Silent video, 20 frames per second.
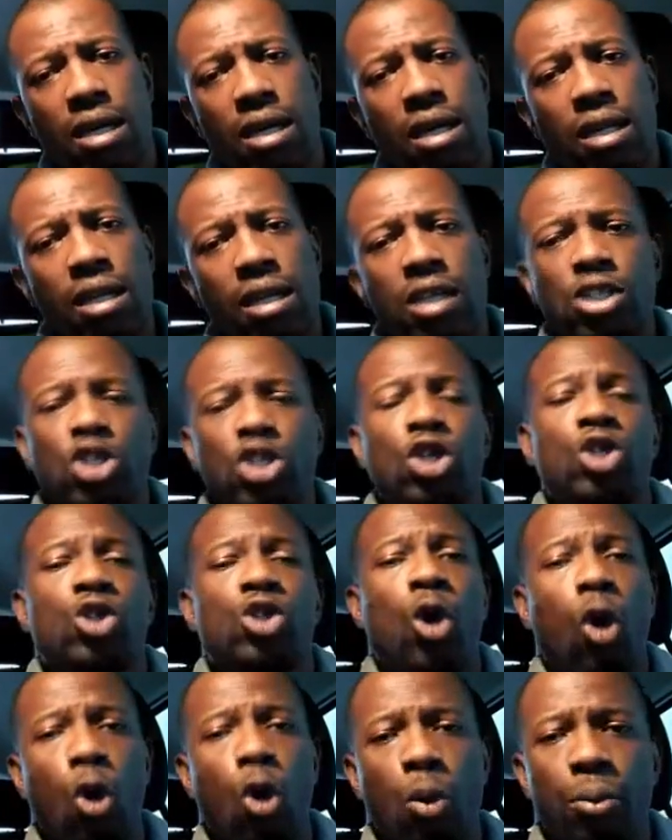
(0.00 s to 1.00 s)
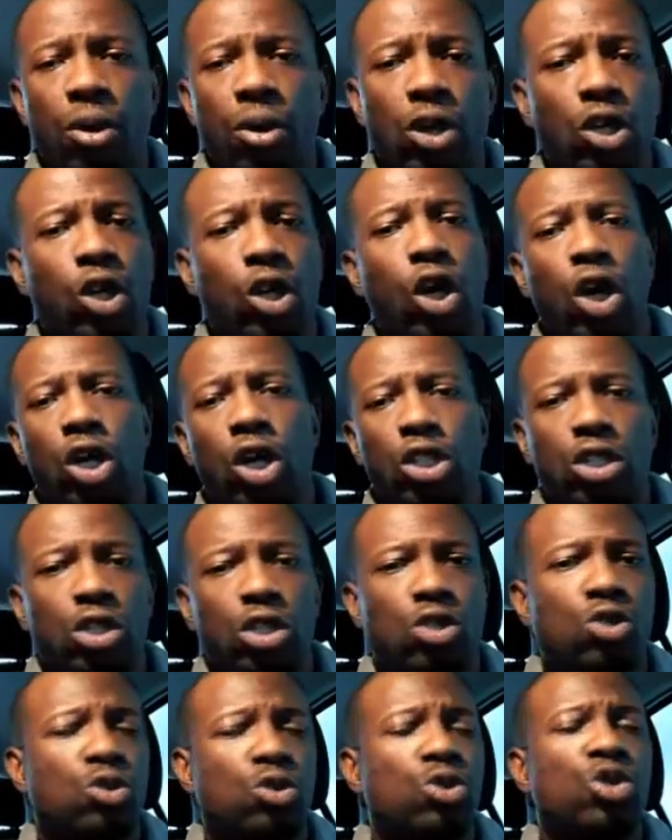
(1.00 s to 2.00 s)
Let's just hope on God
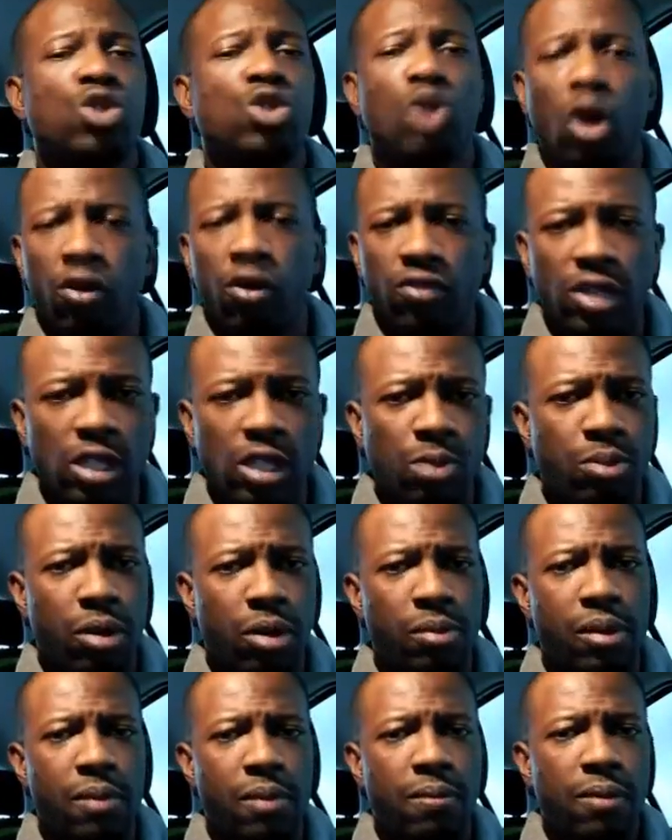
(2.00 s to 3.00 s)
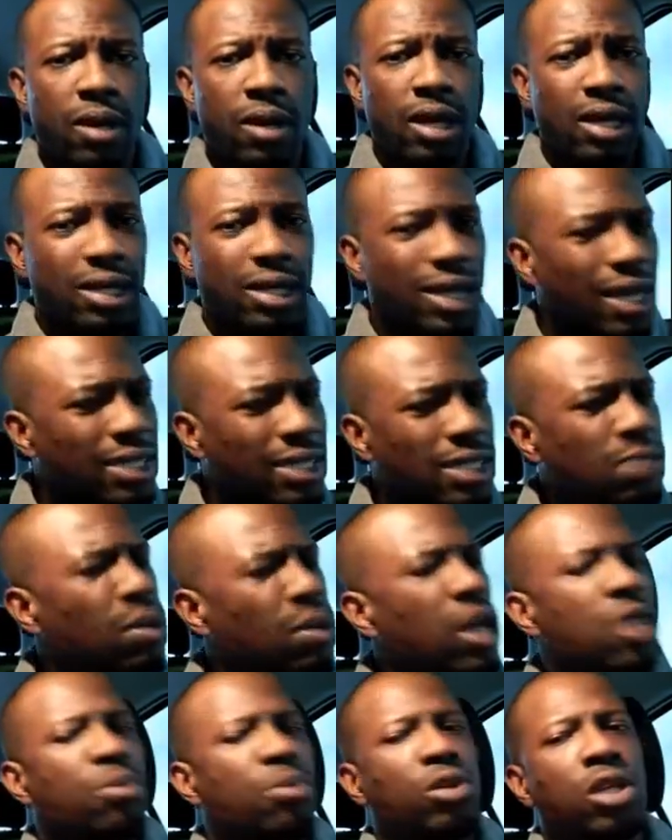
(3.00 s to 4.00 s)
to solve this problem. That is
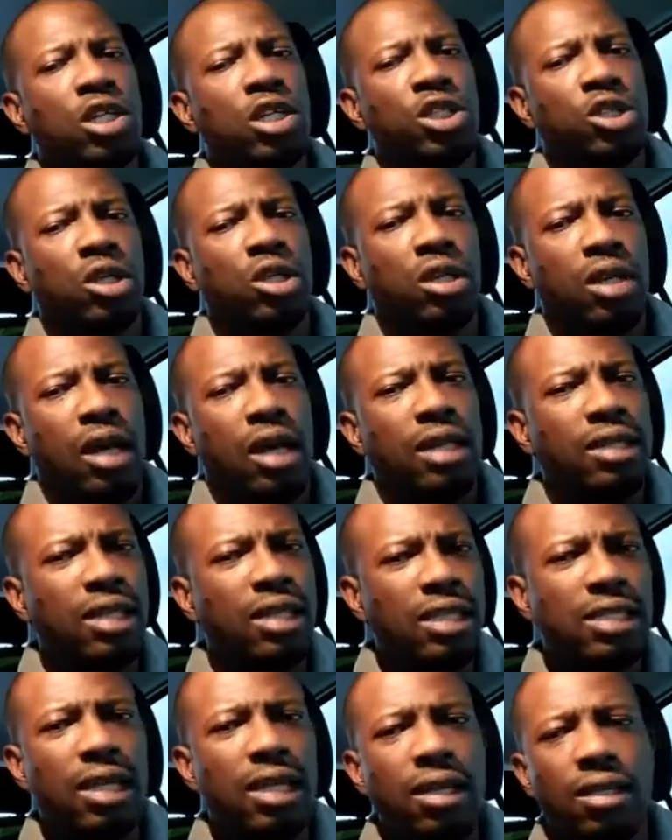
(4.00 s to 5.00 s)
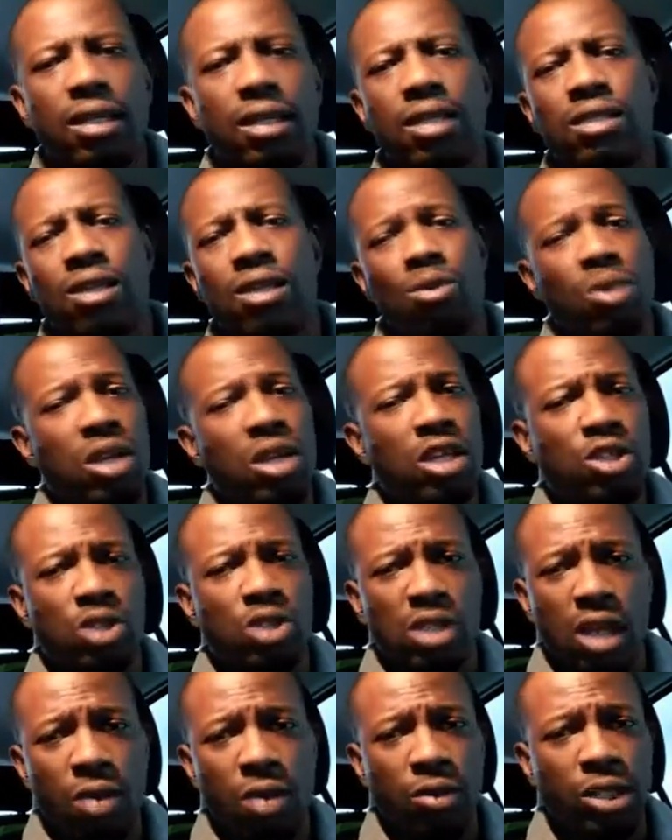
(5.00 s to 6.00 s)
manipulation. And these are the things that we need to
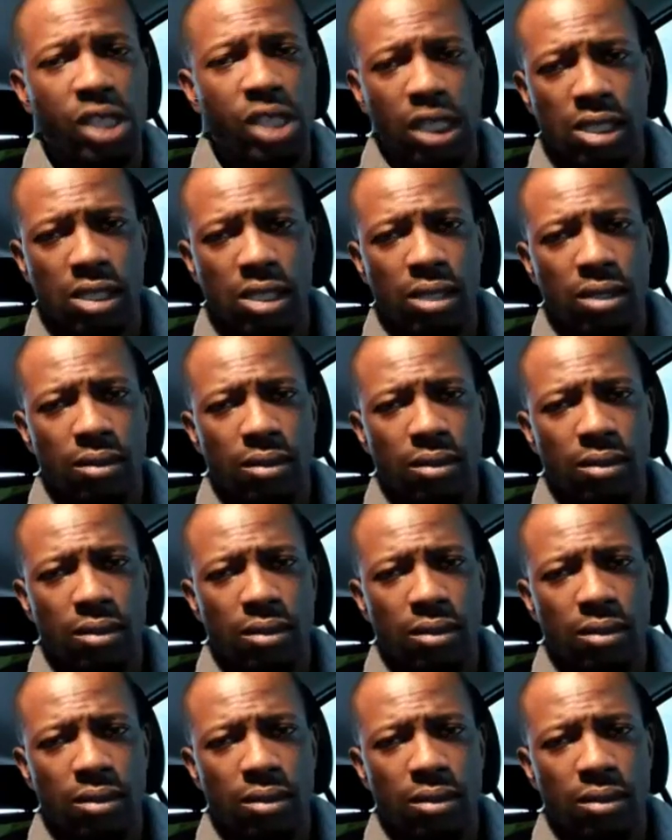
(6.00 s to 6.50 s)
start rejecting.